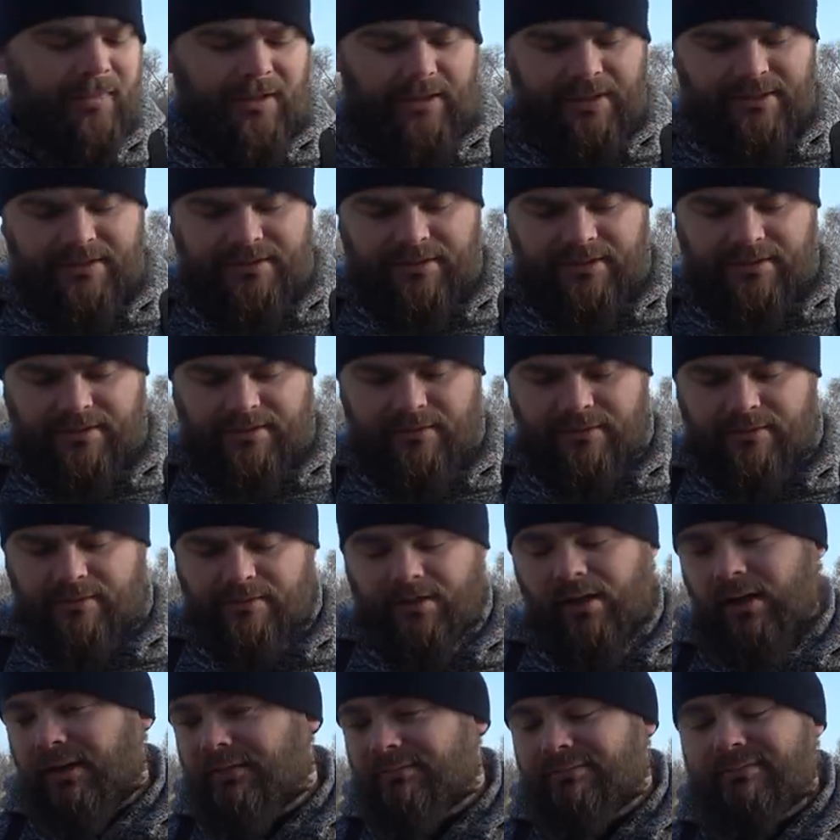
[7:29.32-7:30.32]
It's
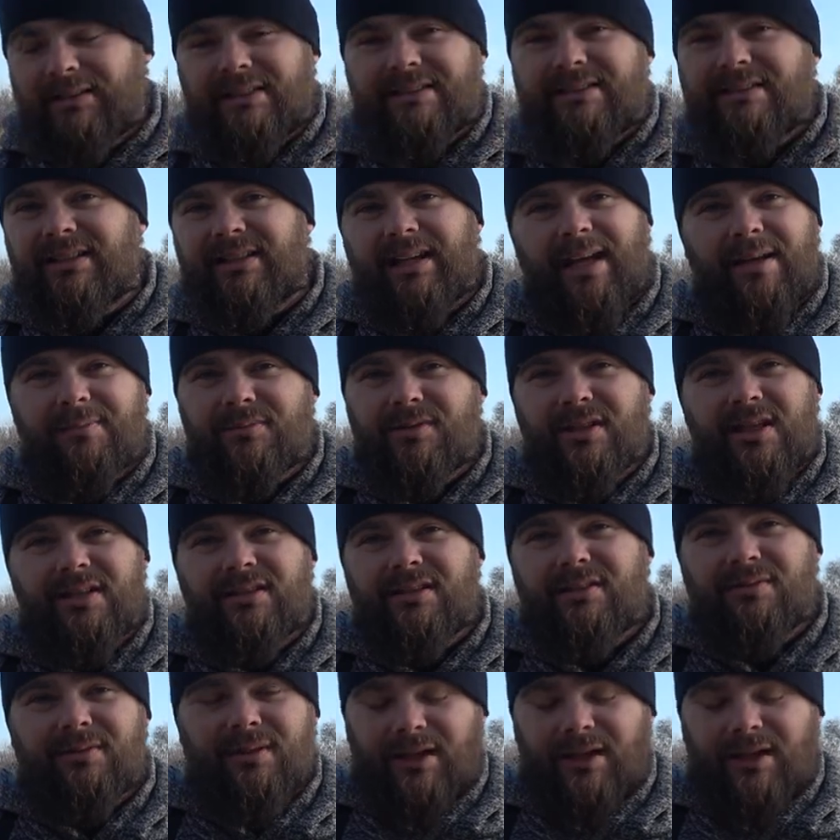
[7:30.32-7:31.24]
a game changer.